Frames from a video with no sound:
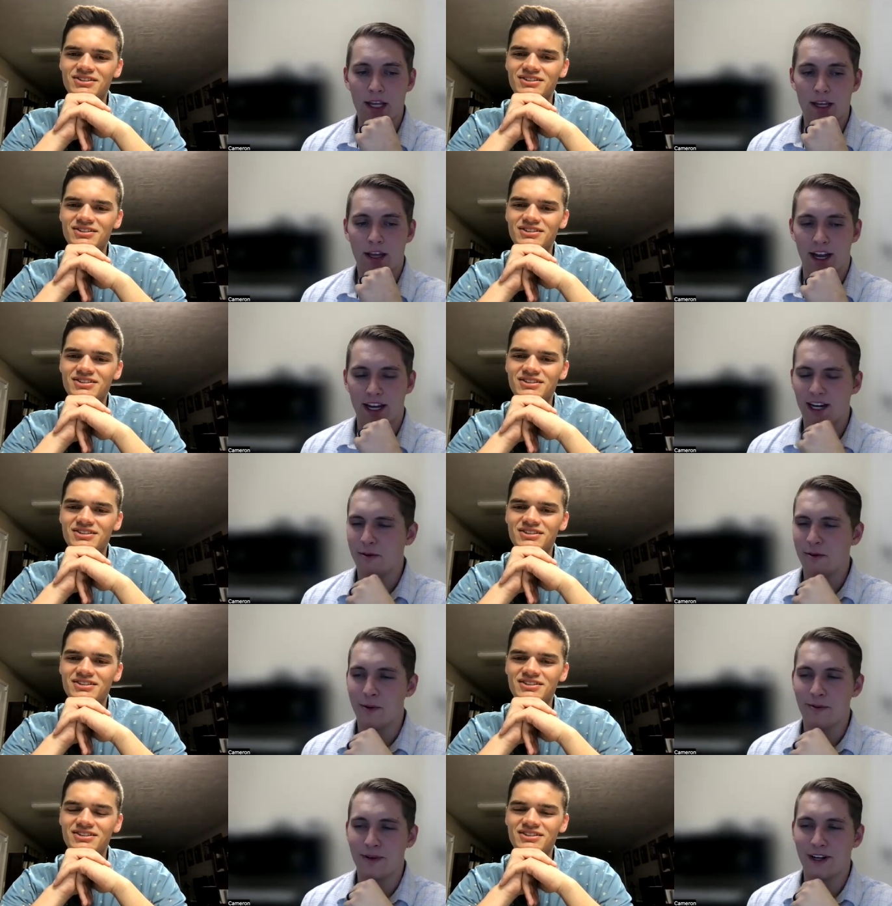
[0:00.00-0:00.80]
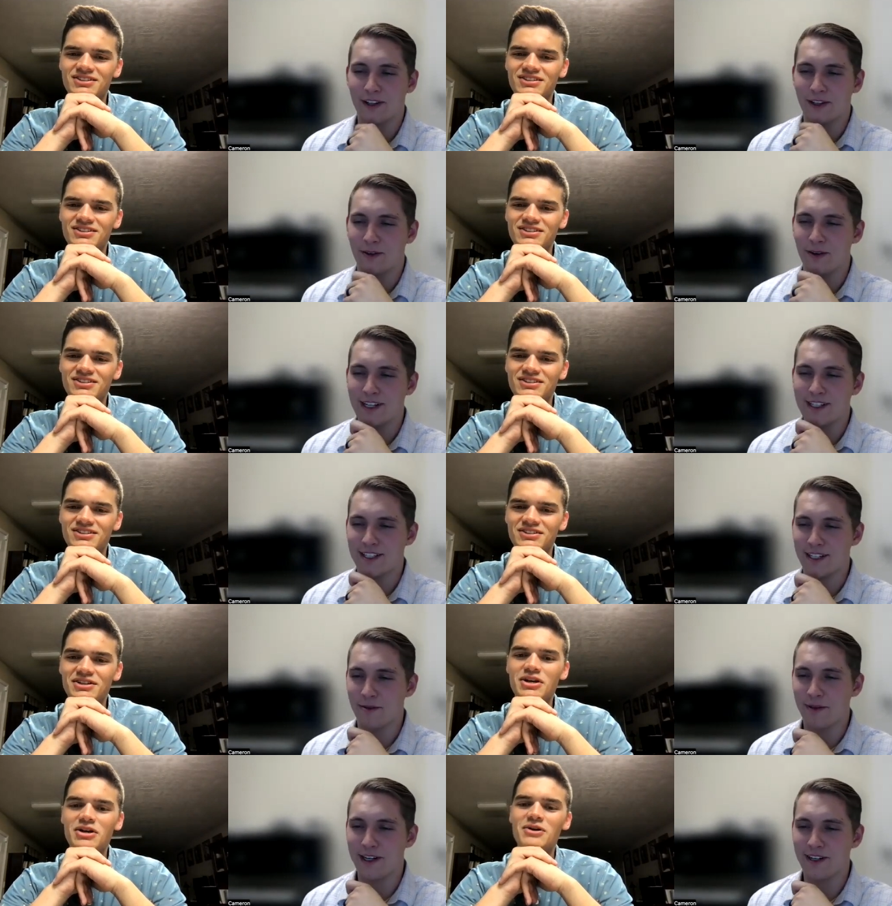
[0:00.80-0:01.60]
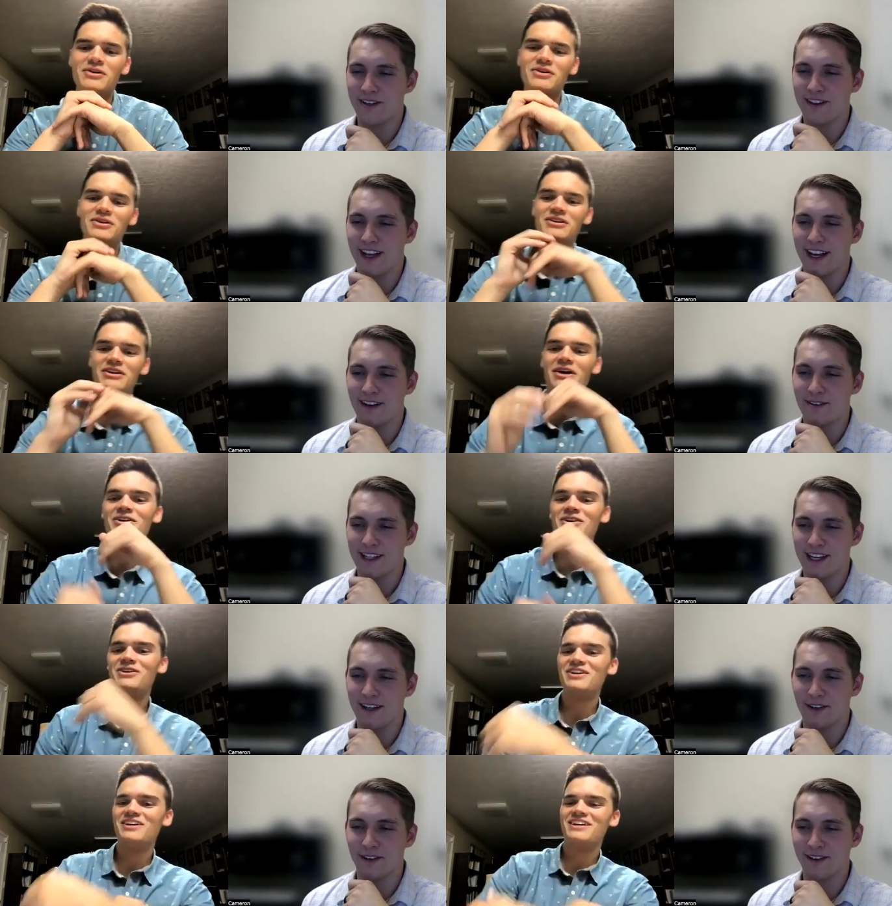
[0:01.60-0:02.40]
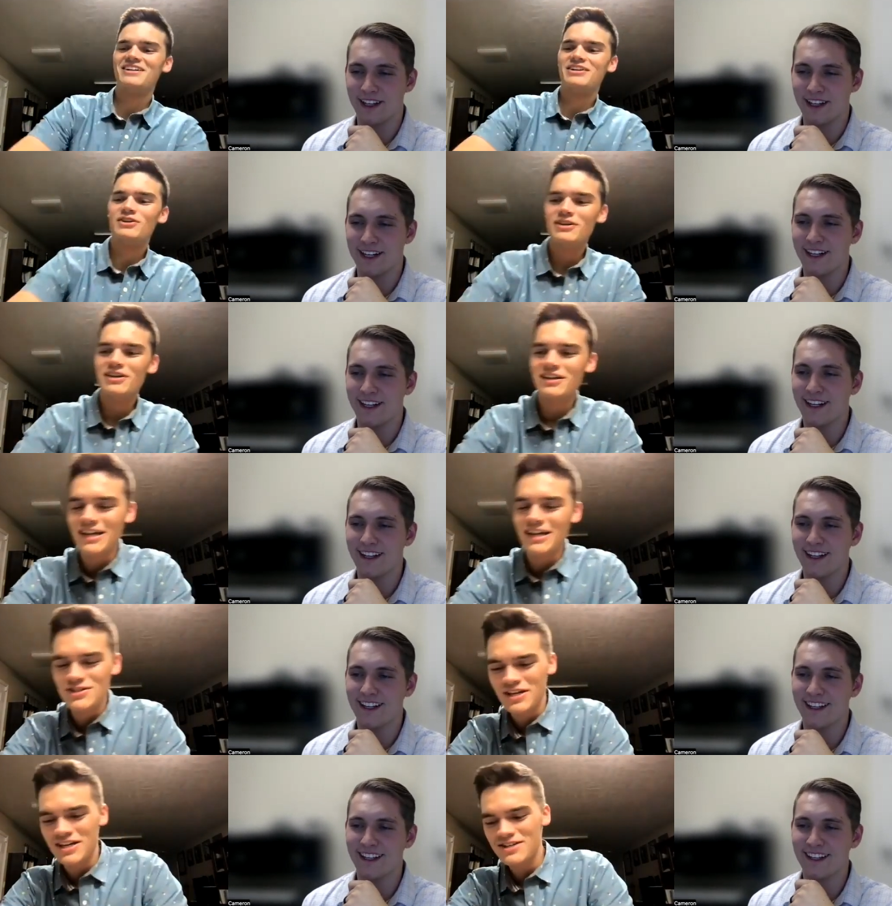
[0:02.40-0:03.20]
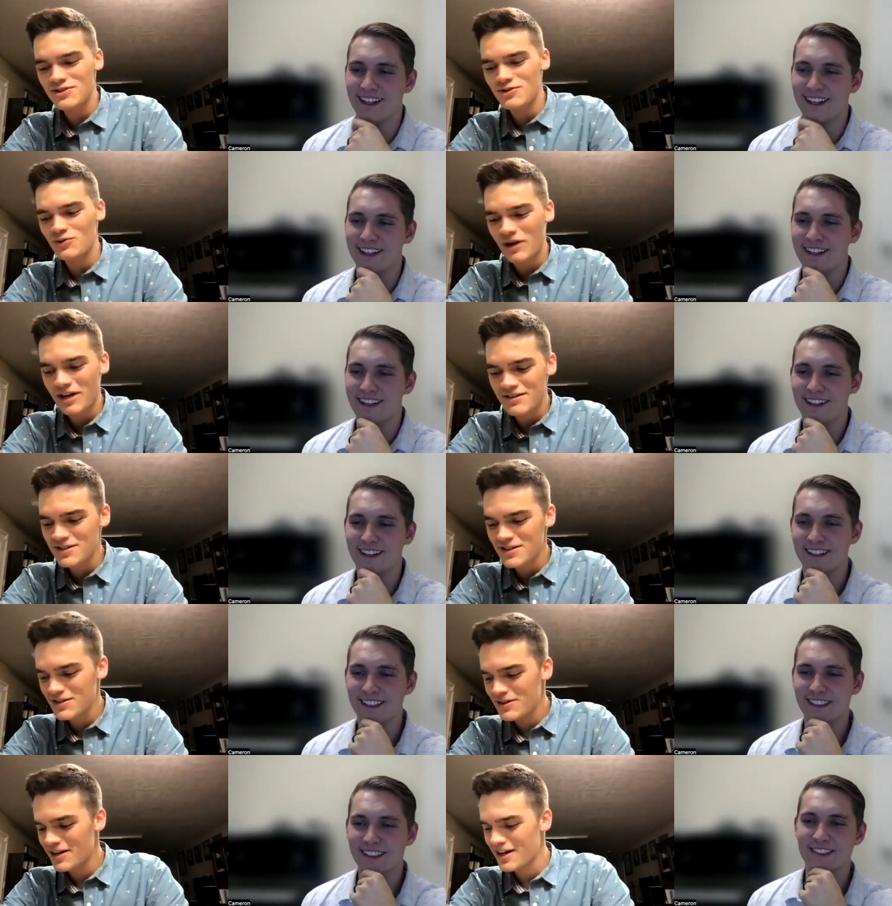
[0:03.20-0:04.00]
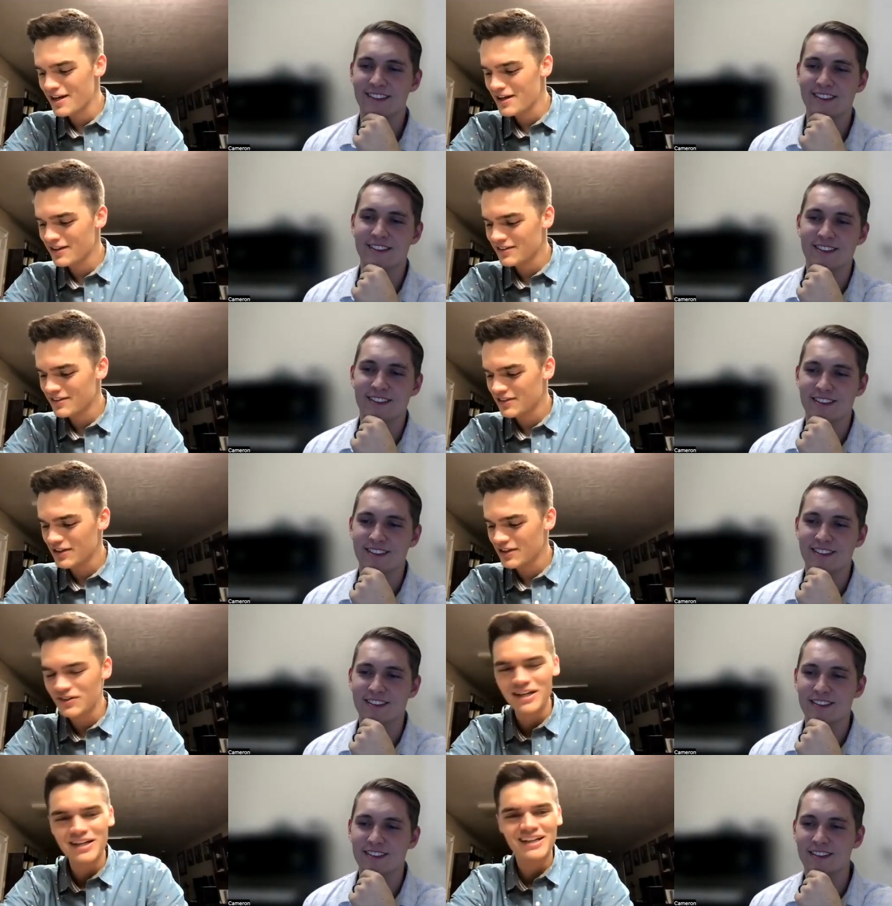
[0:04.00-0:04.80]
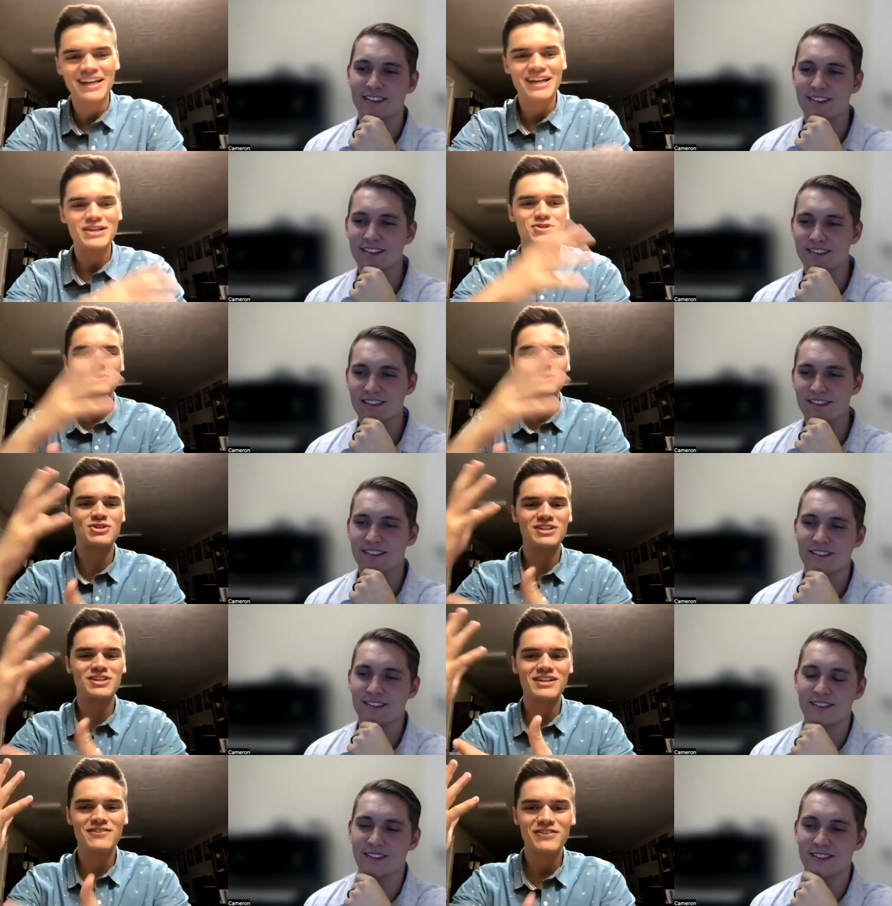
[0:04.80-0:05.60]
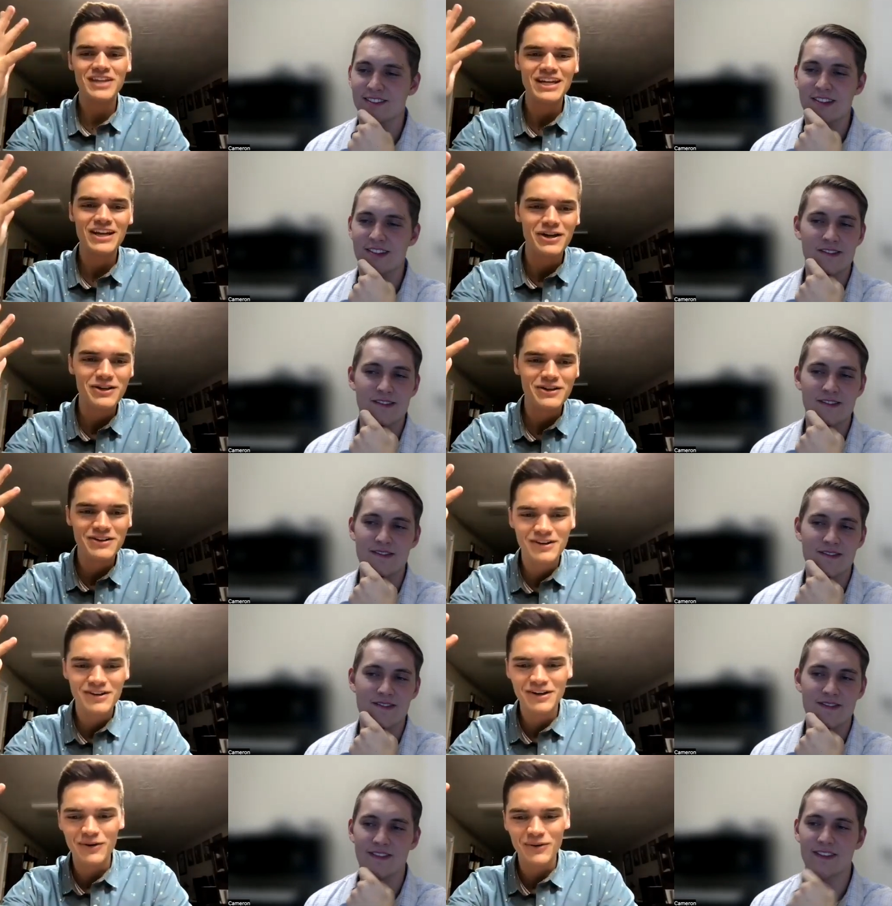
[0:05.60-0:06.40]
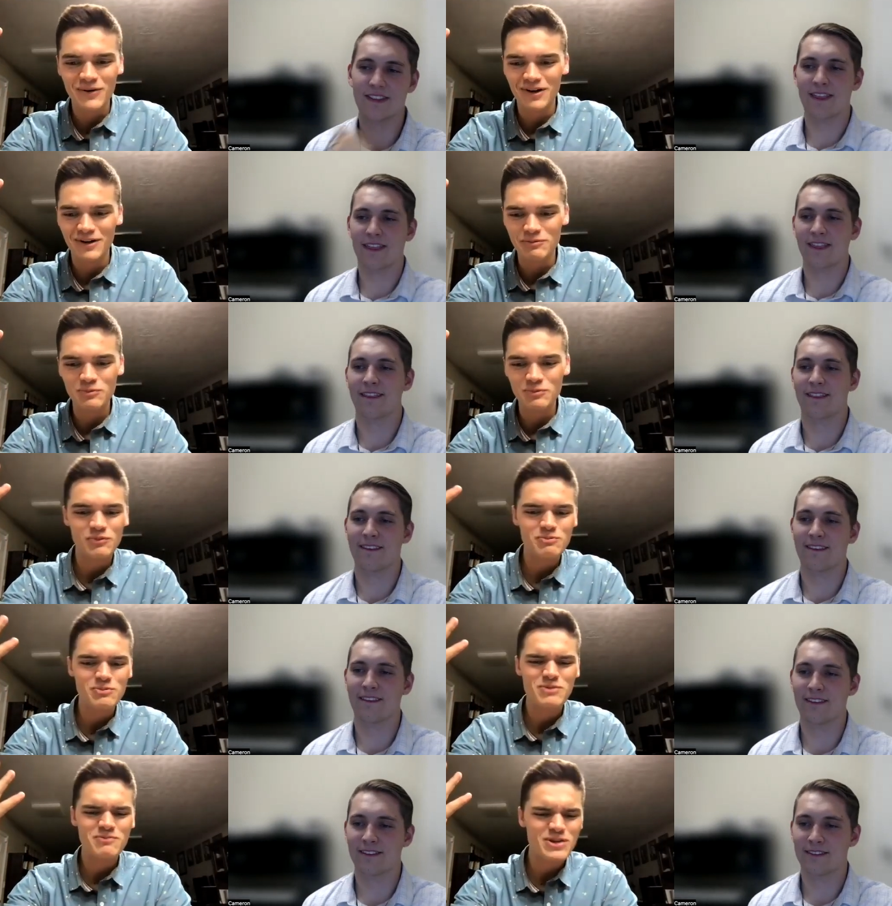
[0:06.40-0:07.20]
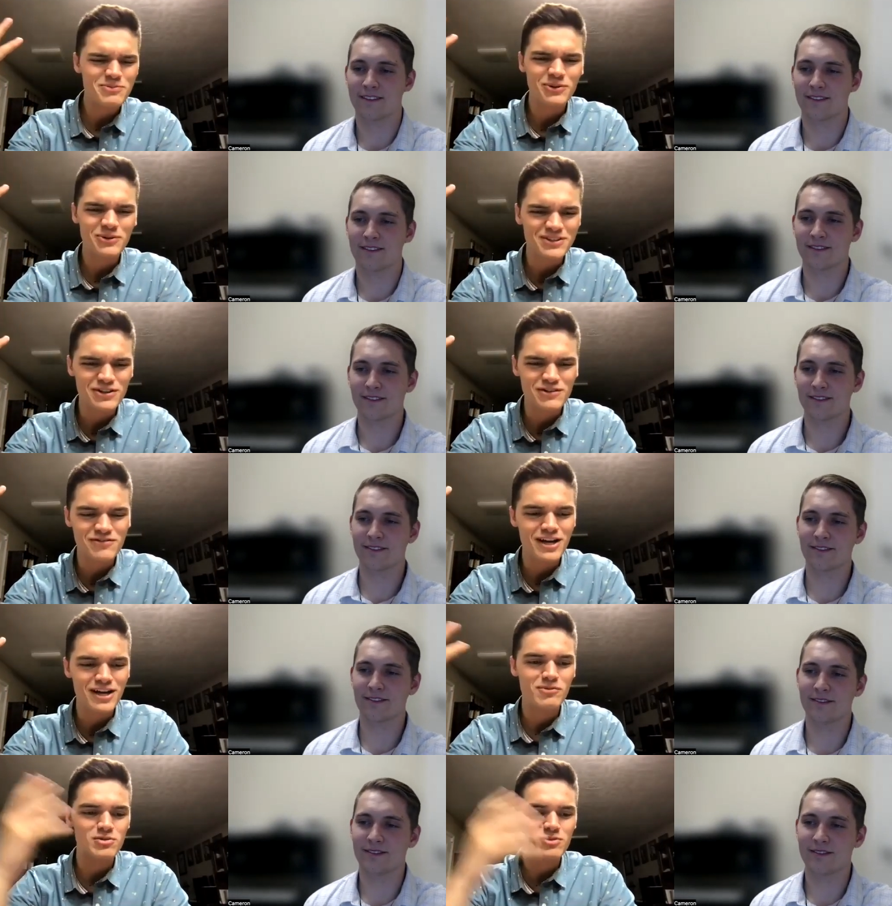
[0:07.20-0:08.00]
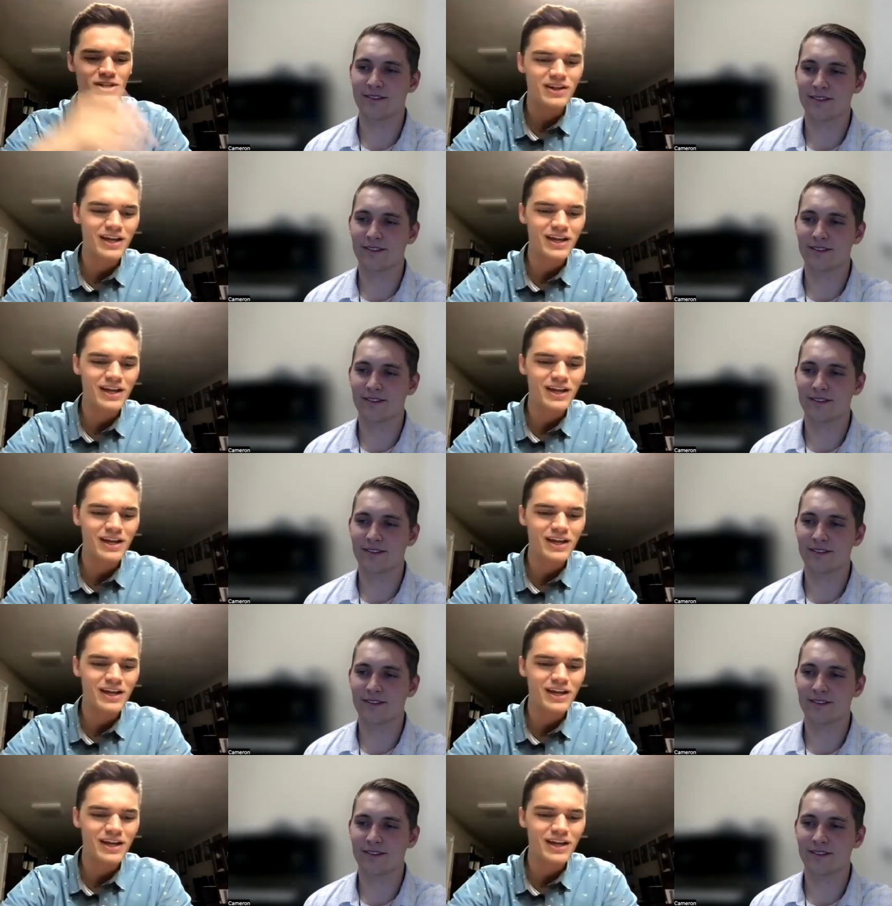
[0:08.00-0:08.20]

Speaker 1: I can't remember your other question. Something to do like. oh, you're
Speaker 2: good. You're good. Has has your has your uh like has your significant other or people in your family been